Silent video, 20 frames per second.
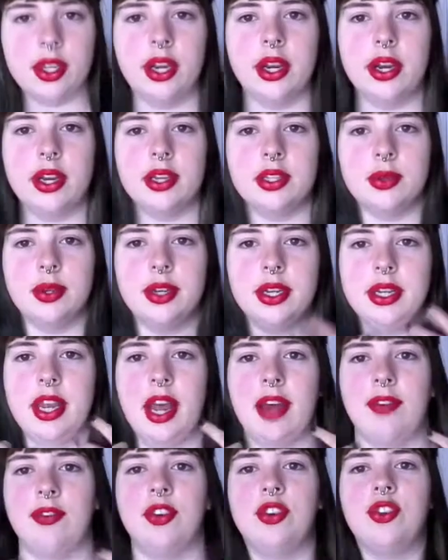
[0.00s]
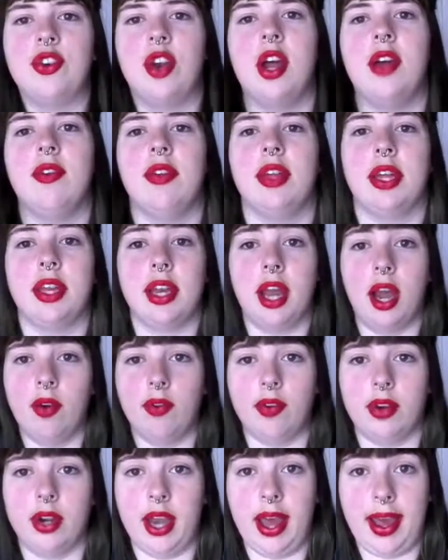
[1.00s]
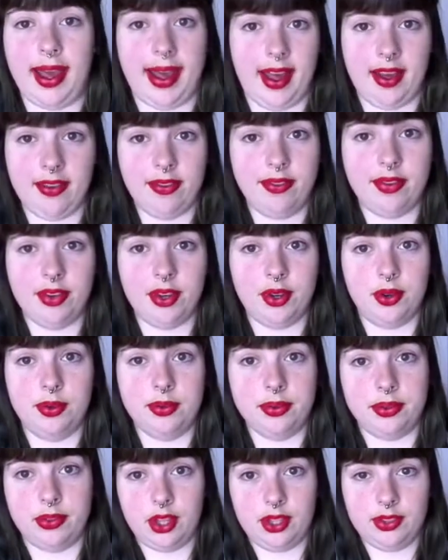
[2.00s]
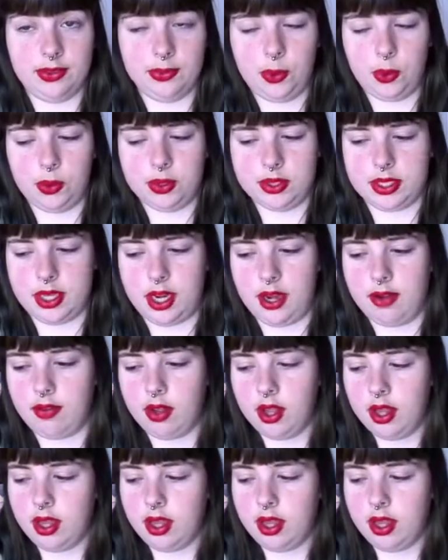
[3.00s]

area so I didn't have to drive like an hour and a half to see some cool stuff.